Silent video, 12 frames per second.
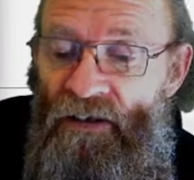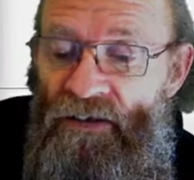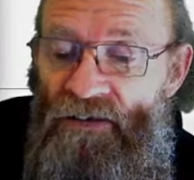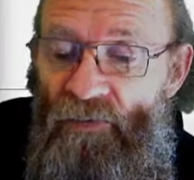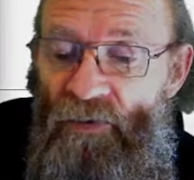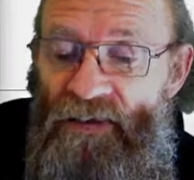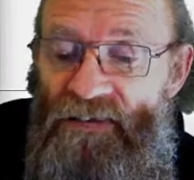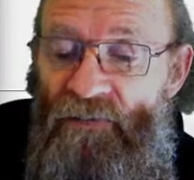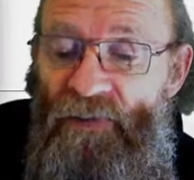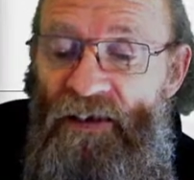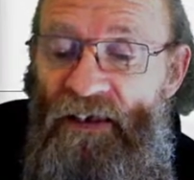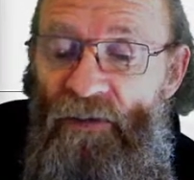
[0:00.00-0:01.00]
So when
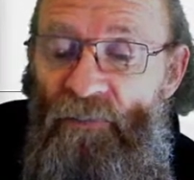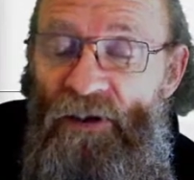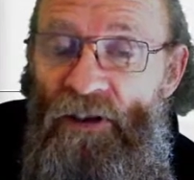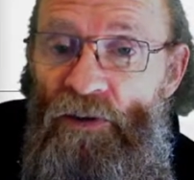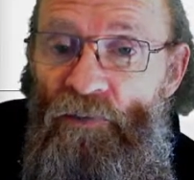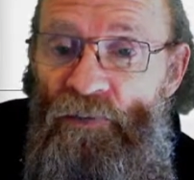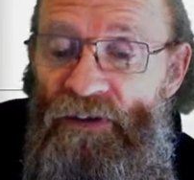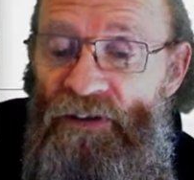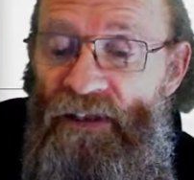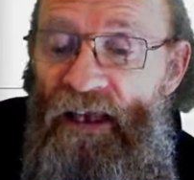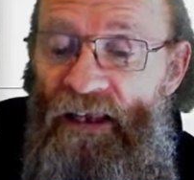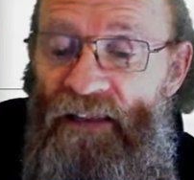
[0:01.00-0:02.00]
something happens in the
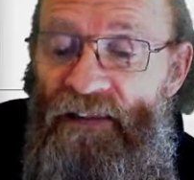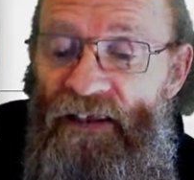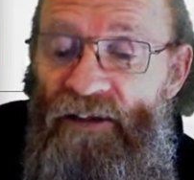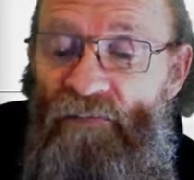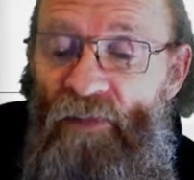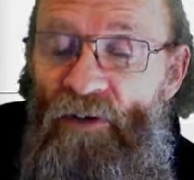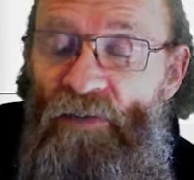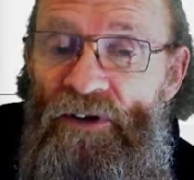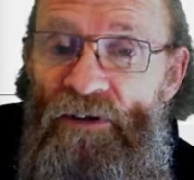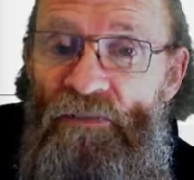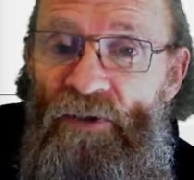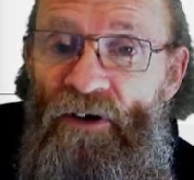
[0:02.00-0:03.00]
field, at that moment
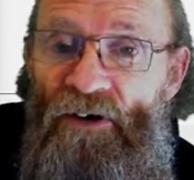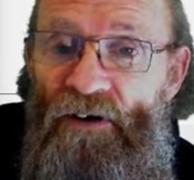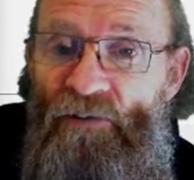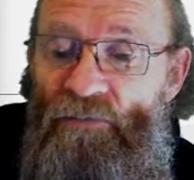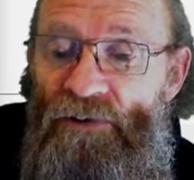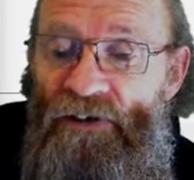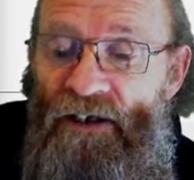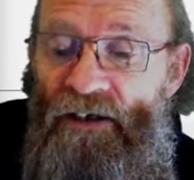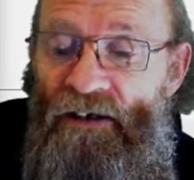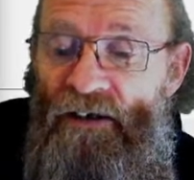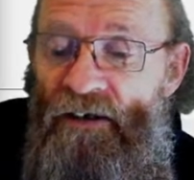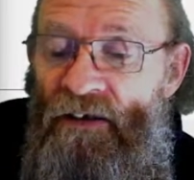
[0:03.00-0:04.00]
the program will
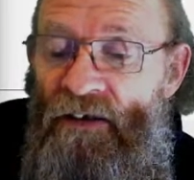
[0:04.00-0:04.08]
run.